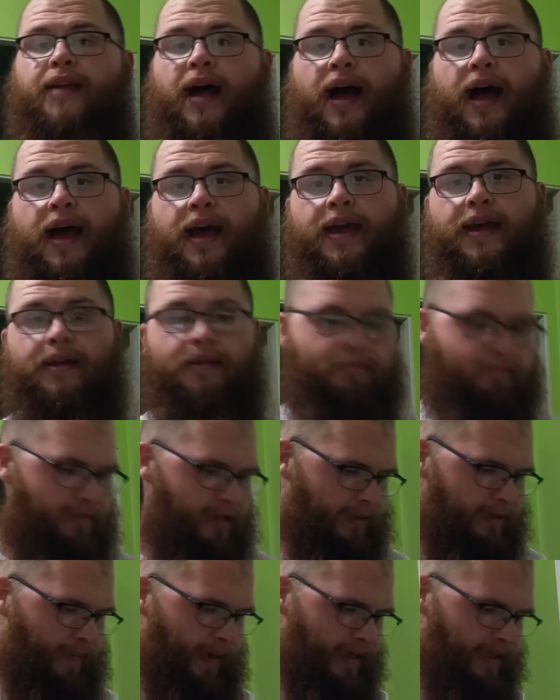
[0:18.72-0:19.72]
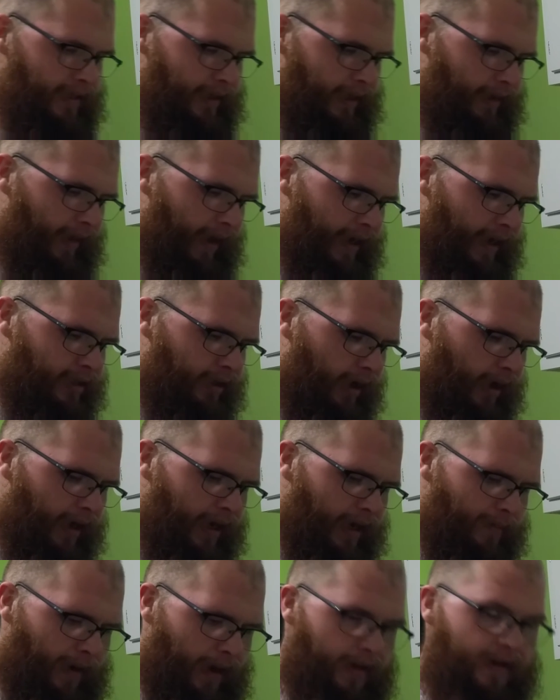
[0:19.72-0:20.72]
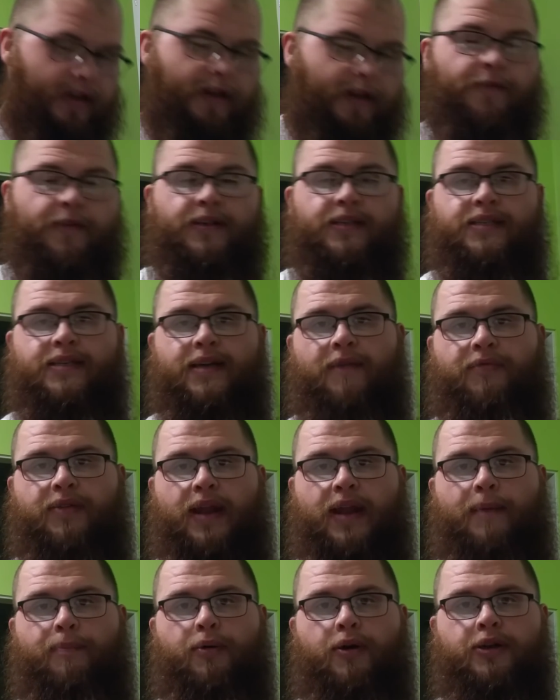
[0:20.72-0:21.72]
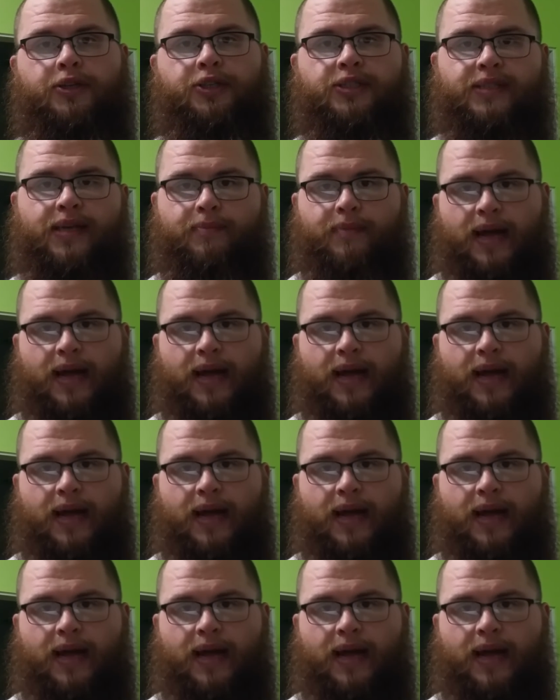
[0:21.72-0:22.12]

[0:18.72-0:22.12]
I just basically like talking about different stuff that I purchased.